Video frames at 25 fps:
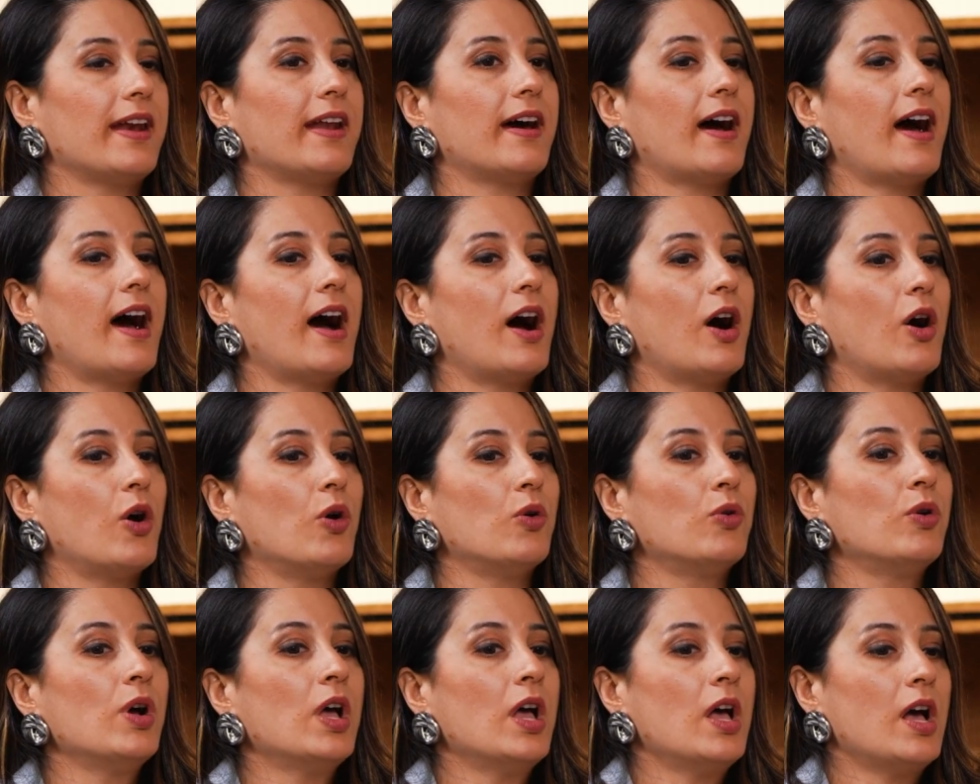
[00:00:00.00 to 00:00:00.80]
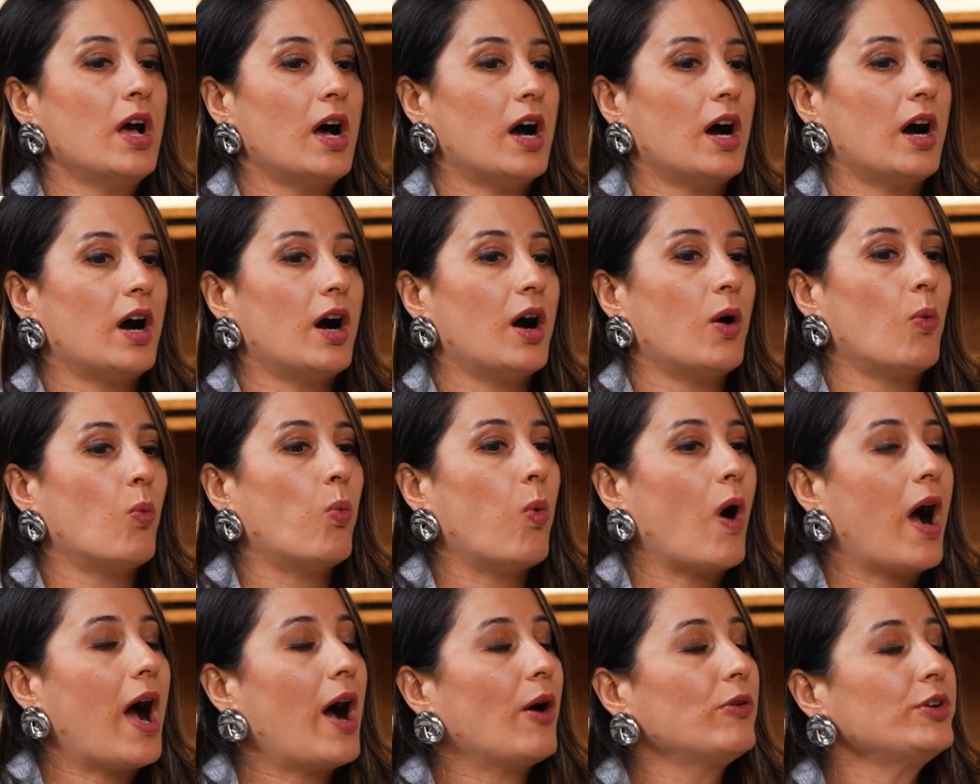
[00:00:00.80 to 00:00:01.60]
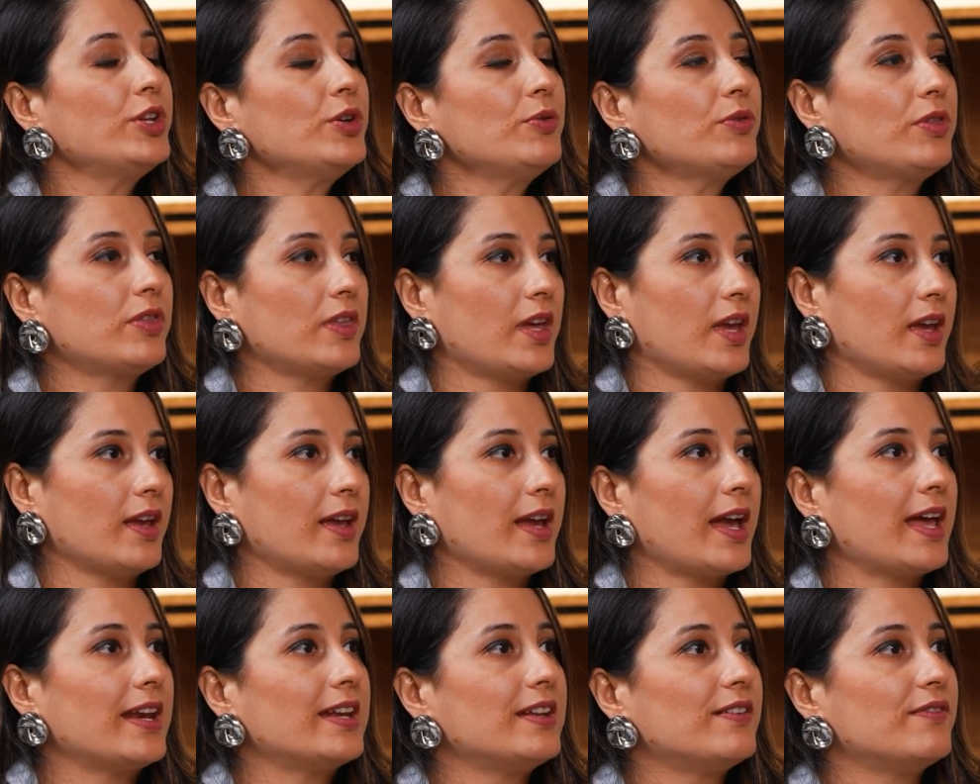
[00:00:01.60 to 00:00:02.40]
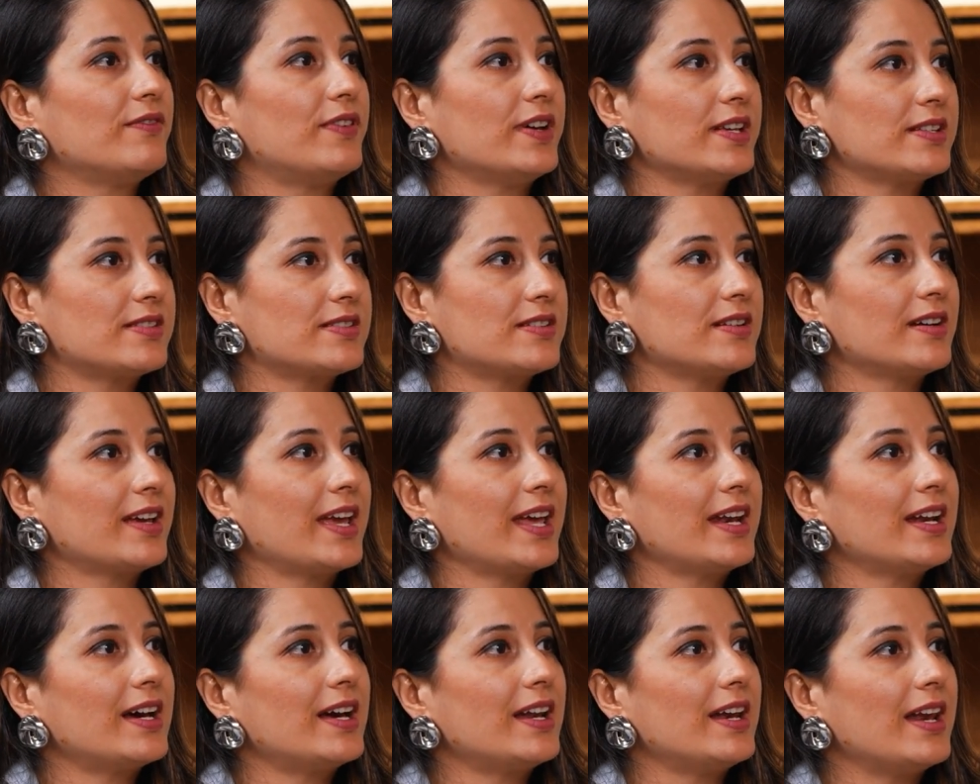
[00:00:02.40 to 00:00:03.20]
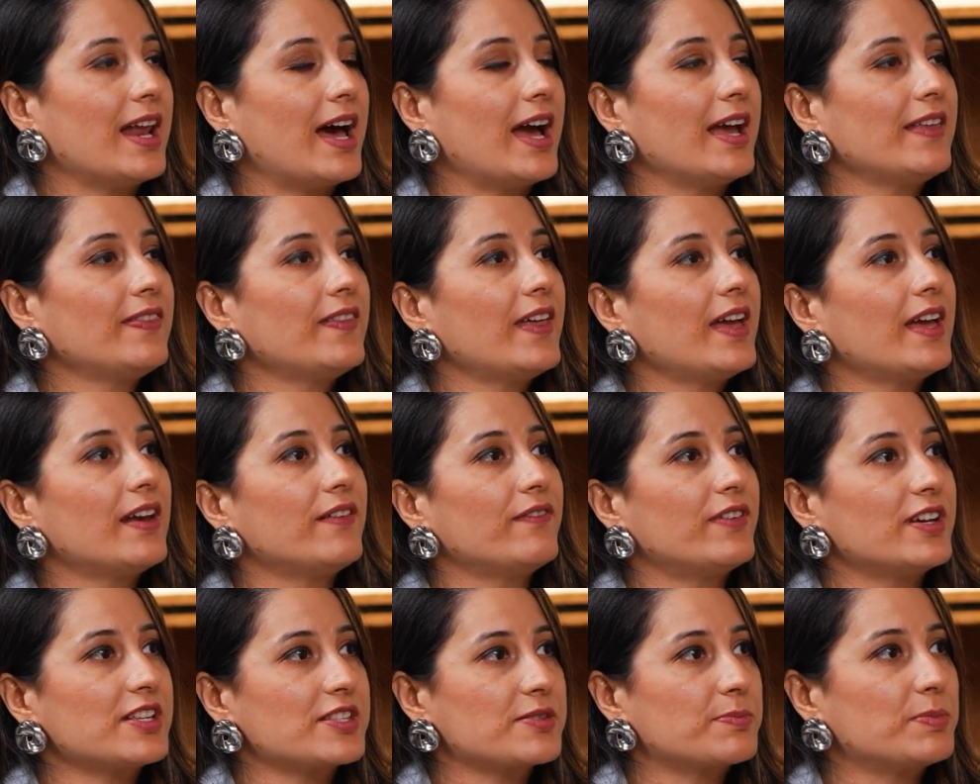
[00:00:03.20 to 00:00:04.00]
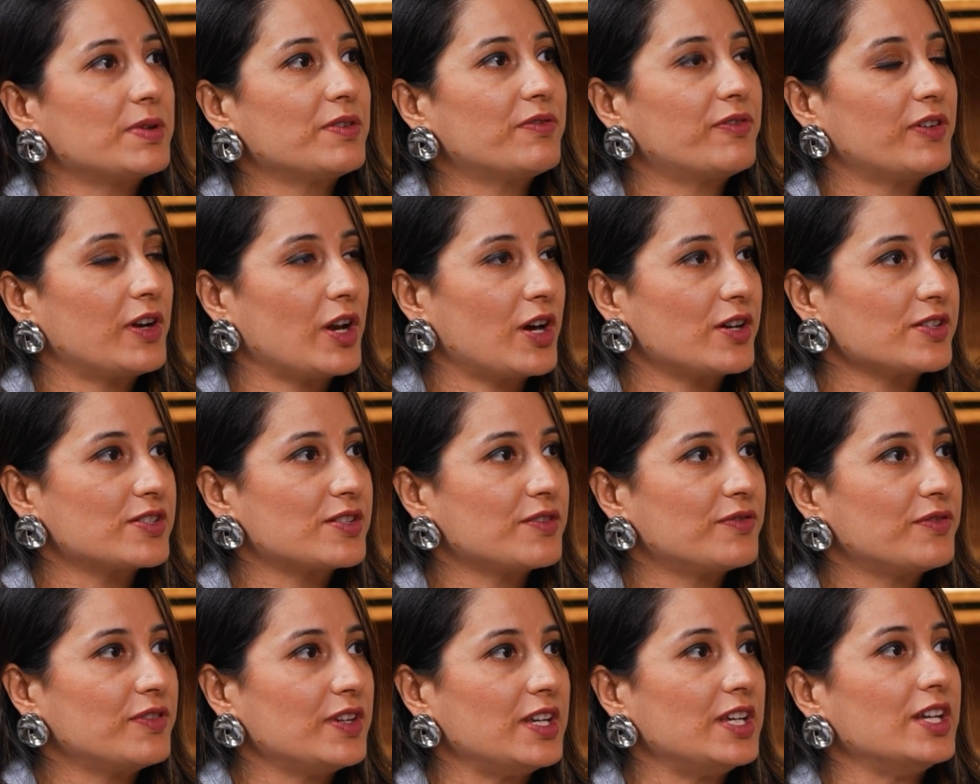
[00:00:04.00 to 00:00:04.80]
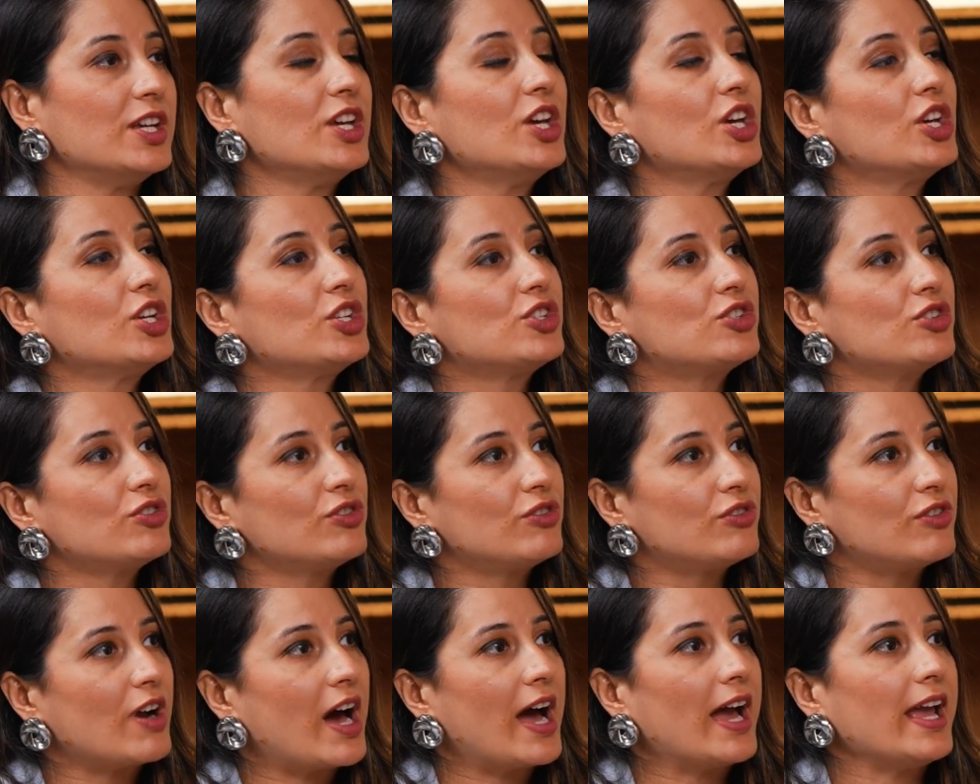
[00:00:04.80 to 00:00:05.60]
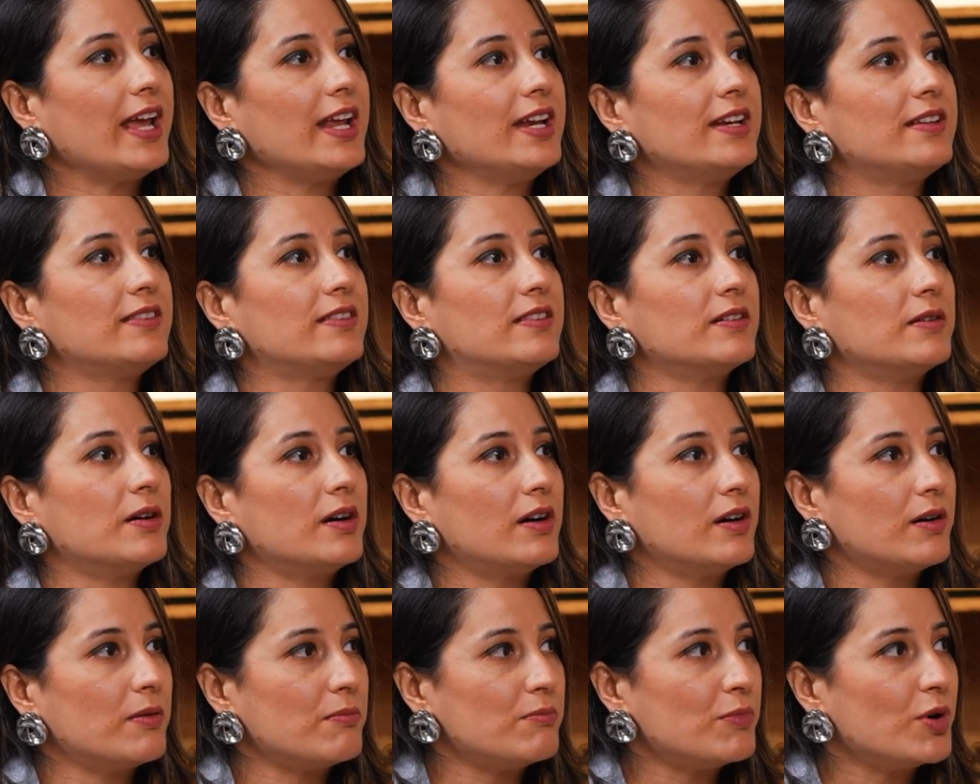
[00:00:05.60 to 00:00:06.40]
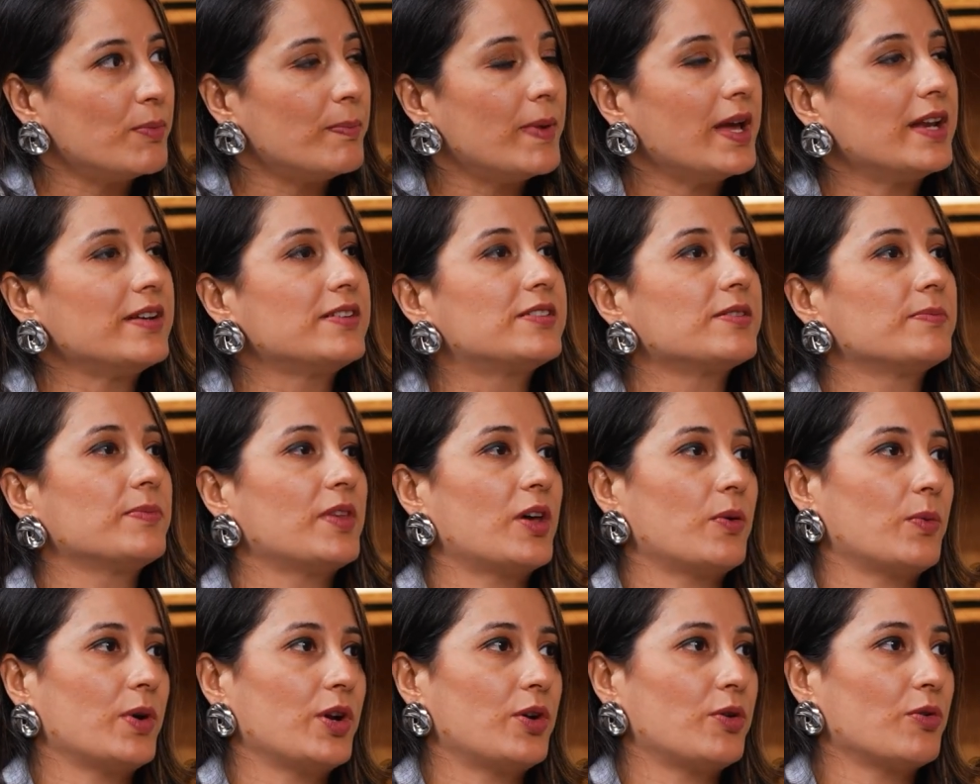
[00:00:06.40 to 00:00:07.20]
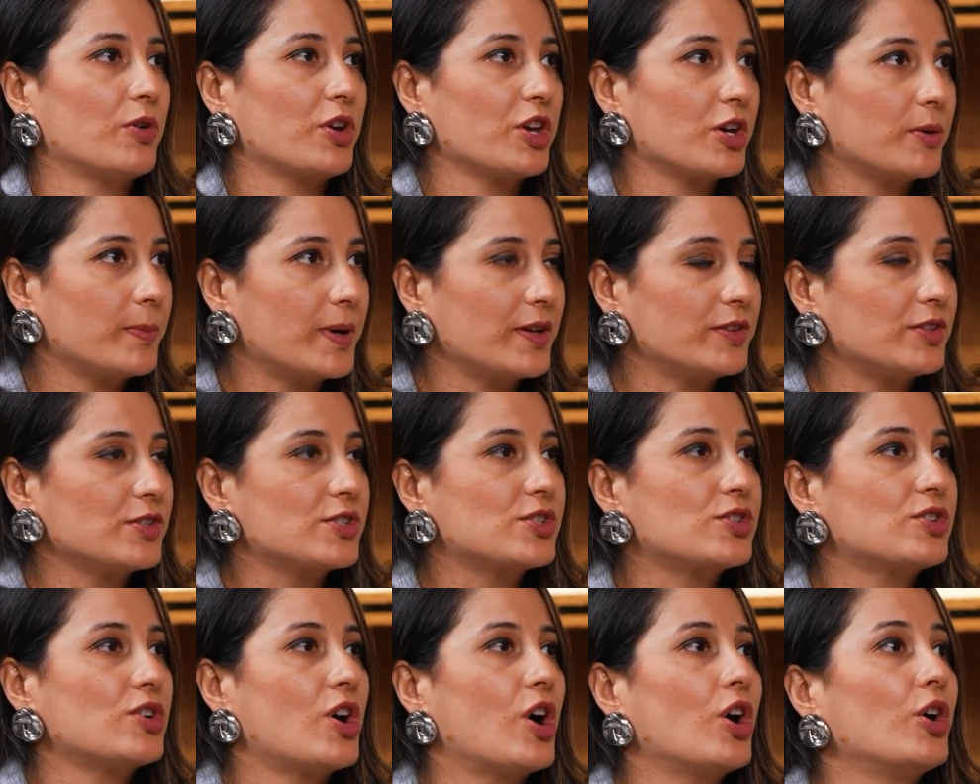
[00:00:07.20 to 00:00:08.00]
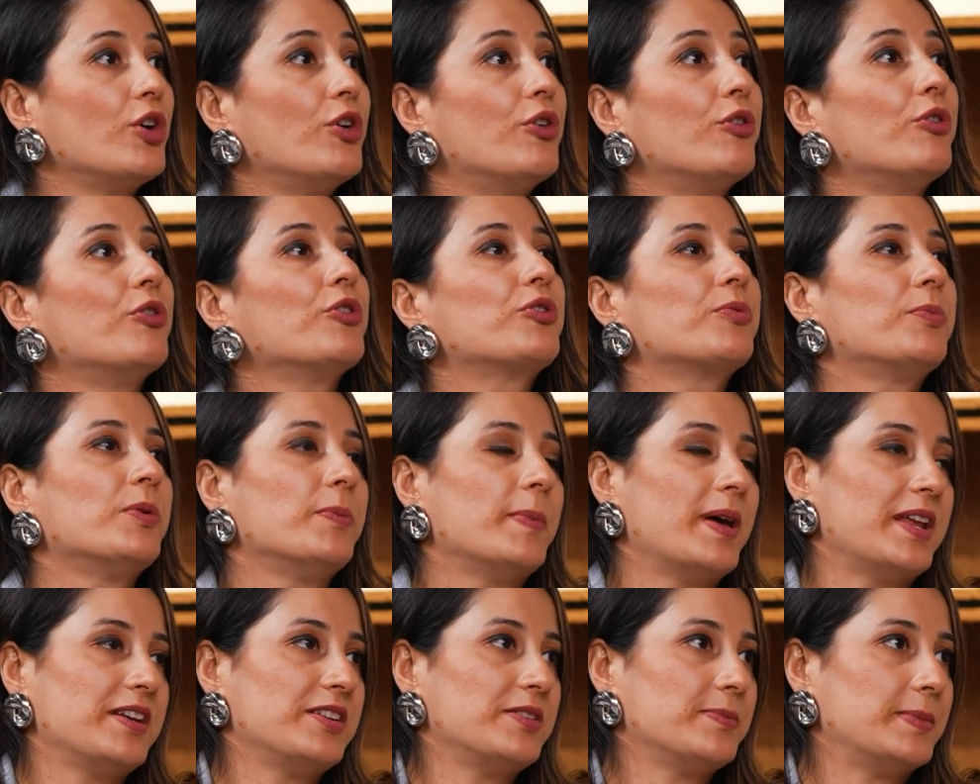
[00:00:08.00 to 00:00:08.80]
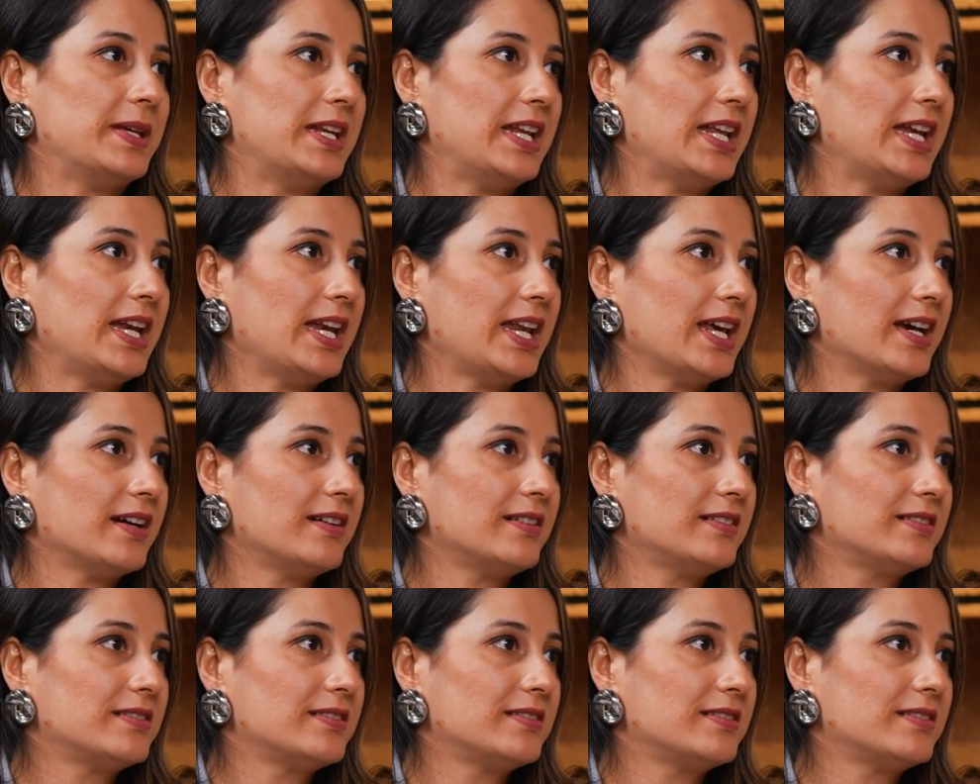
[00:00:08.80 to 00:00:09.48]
how do you think an investor can align their investment philosophy to ride the momentum that we're talking about, the strong growth momentum in India?